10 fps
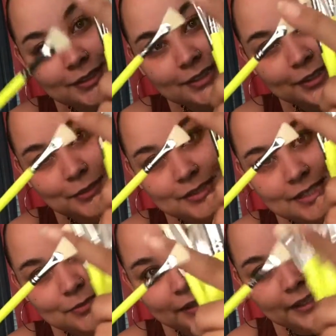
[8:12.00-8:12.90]
to use
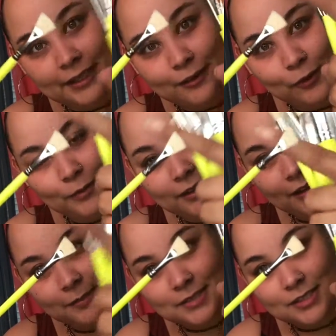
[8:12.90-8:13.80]
this right here. Oh my
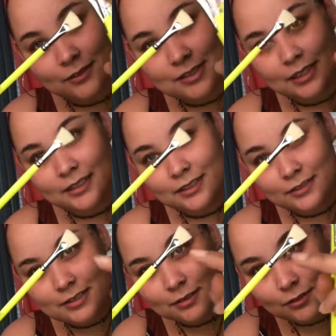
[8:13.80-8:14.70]
god, I'm so excited.
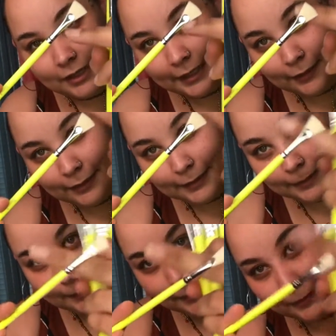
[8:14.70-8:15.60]
There's a little hair right
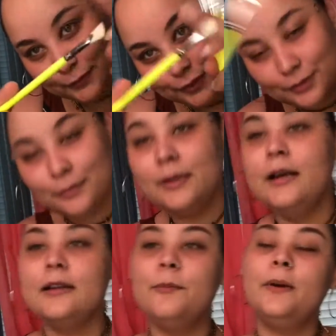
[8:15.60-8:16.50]
there.
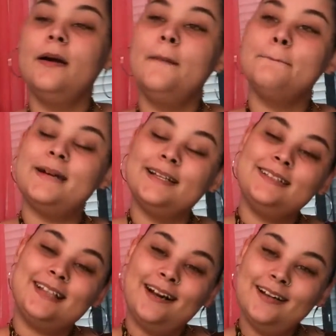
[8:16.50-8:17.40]
Nope,
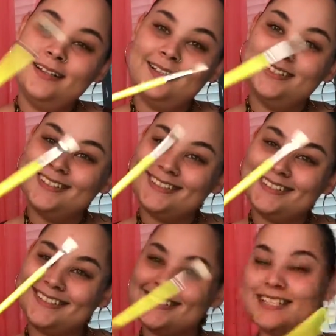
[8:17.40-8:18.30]
but
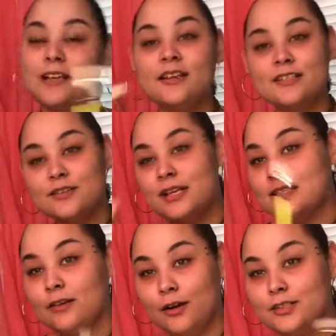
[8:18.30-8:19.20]
yes. So
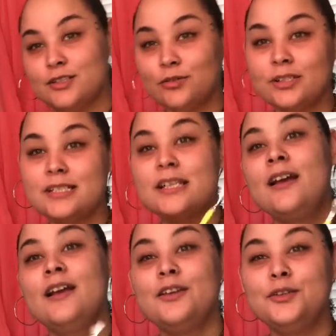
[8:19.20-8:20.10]
yes, art stores.
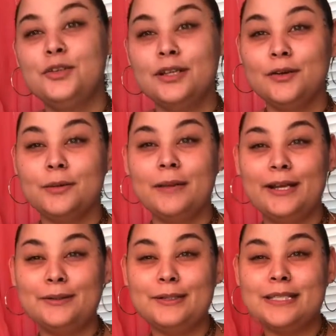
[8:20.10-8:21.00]
You can go to
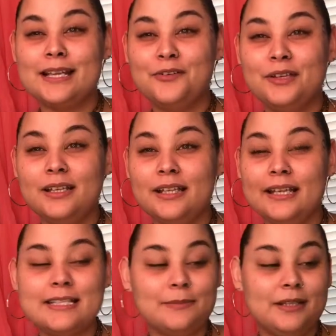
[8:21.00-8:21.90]
Michael's and you can
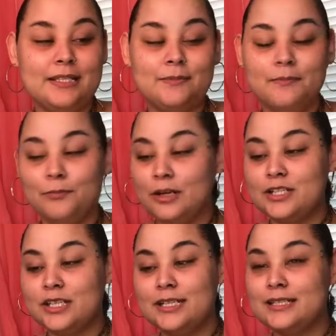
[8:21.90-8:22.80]
get some of these
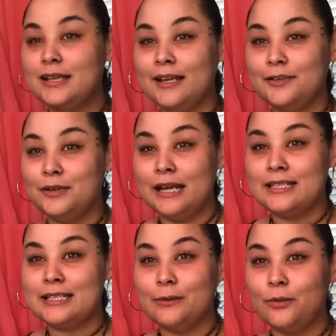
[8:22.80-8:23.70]
brushes, and you
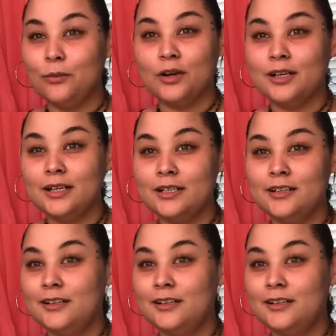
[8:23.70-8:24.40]
guys, they will work